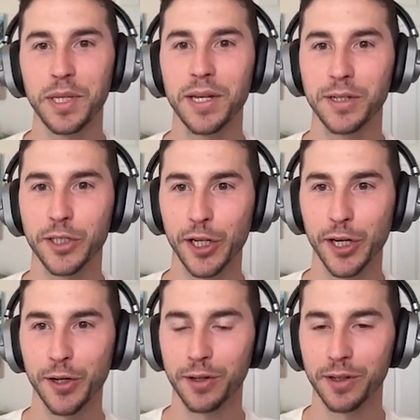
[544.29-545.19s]
being
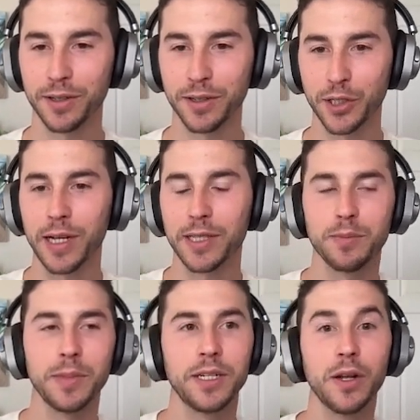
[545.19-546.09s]
shared or, or
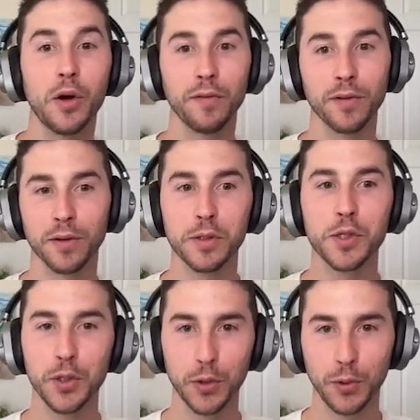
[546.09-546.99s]
transmitted over
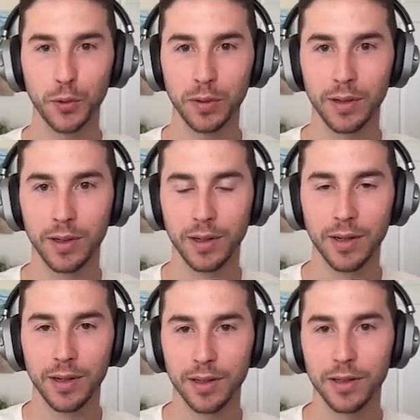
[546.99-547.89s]
to
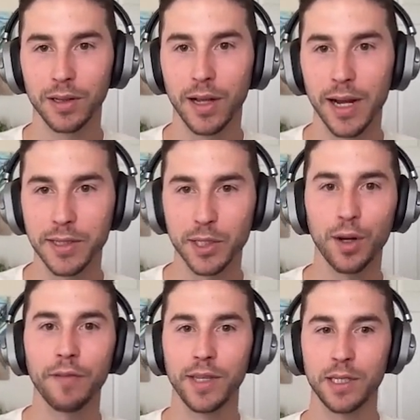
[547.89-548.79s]
the clients.
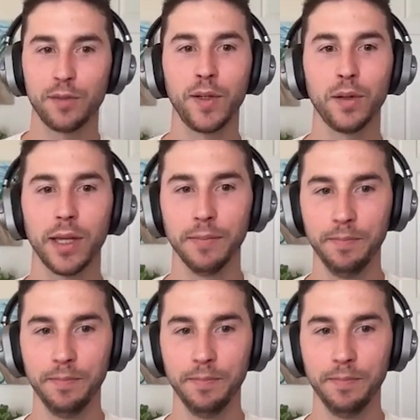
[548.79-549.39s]
You have this view that